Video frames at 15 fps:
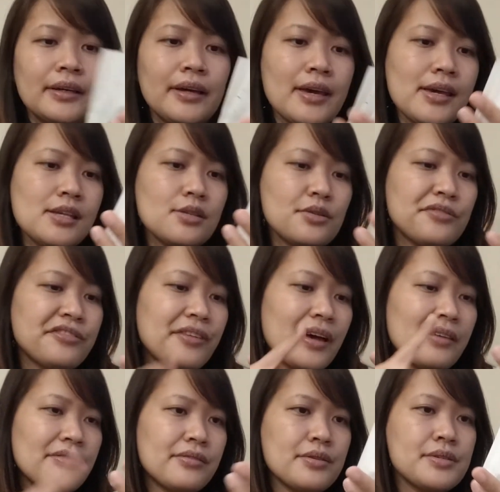Okay, so
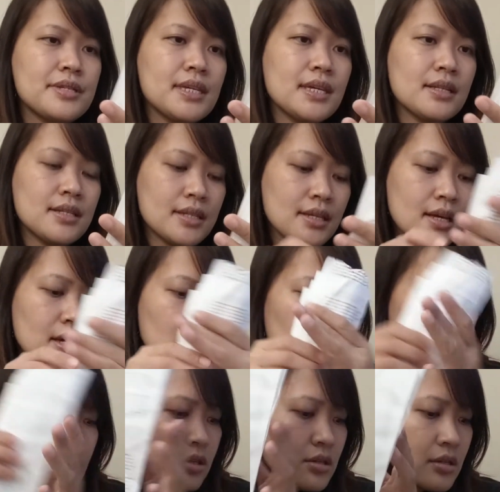5 receipts.
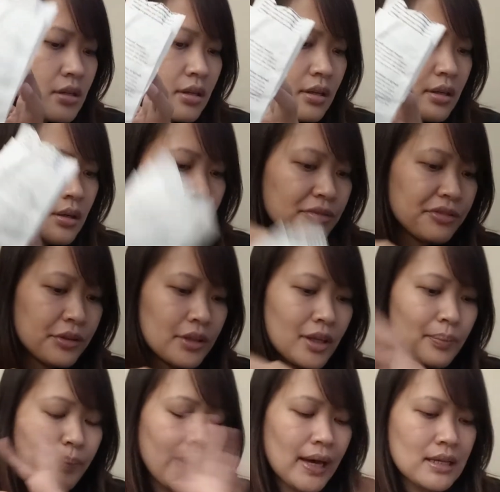So for
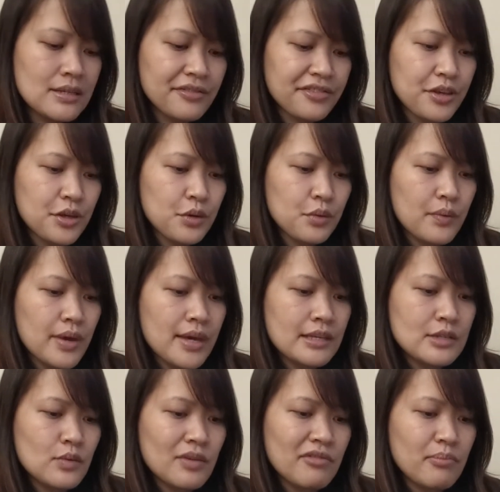the past few
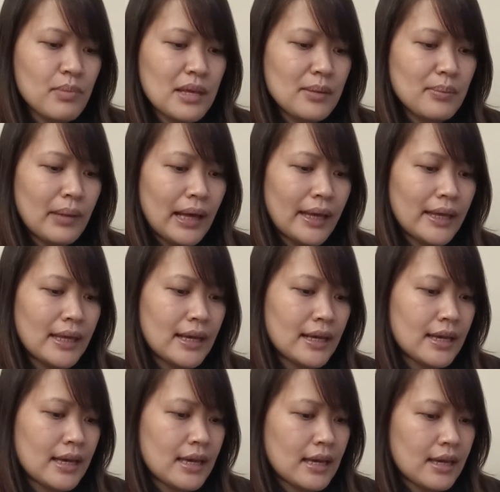weeks, we've been
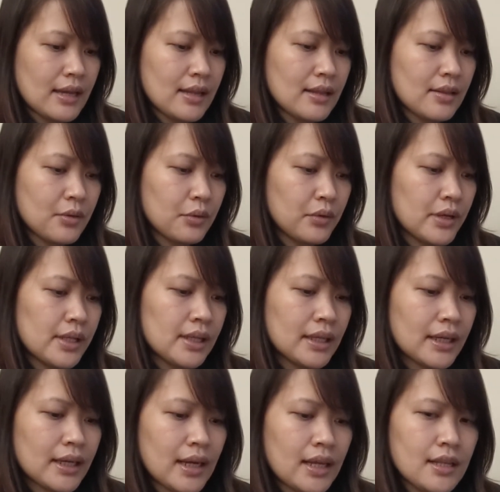buying in Real
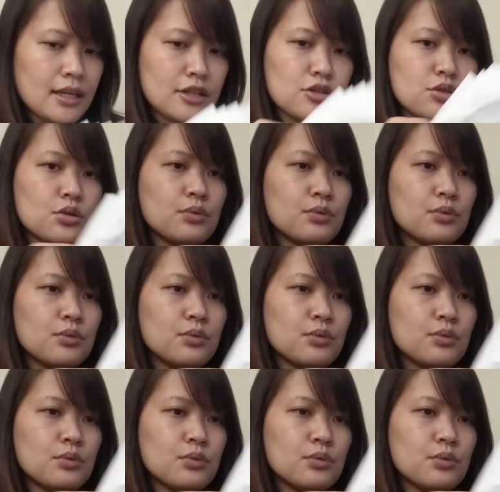Canadian